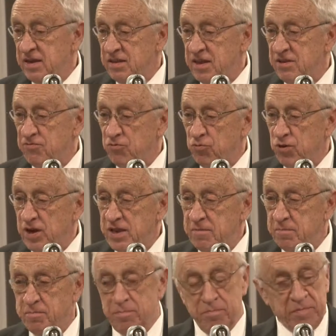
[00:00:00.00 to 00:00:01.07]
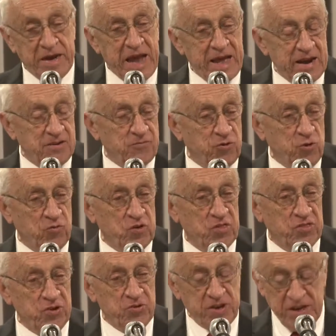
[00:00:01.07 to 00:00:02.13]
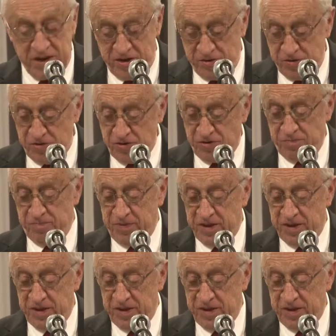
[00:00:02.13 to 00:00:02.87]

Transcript: They've really been at it for over 30 years.